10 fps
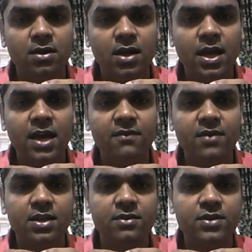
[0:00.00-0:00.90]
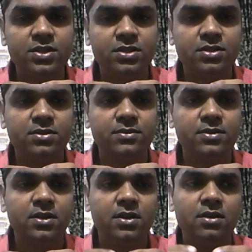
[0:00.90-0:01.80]
I have aggravation.
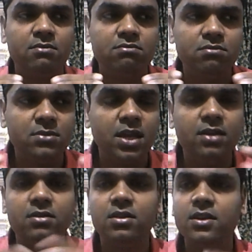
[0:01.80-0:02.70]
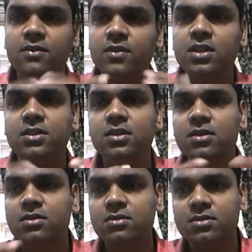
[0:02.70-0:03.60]
Then even in
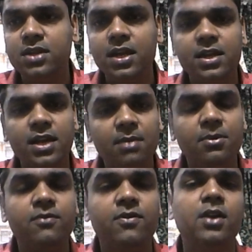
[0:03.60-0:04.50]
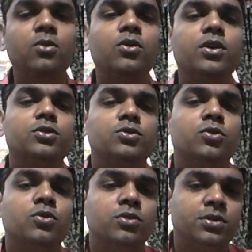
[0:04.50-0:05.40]
the daytime, if I go into
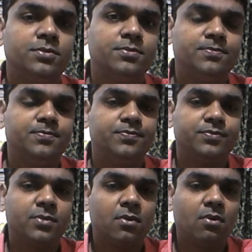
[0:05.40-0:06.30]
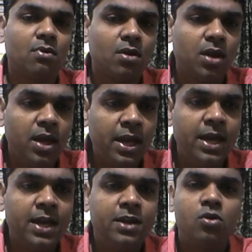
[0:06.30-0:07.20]
cold
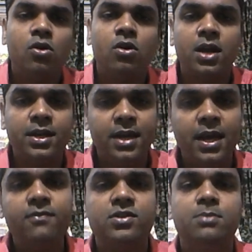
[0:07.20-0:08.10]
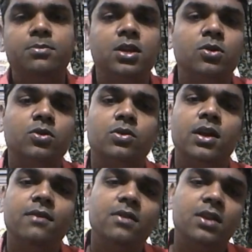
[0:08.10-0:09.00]
air or I have something cold,
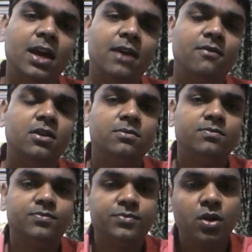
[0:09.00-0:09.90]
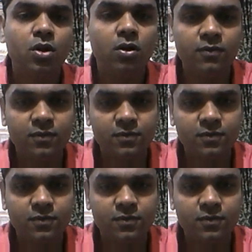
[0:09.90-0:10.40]
I will have a cough.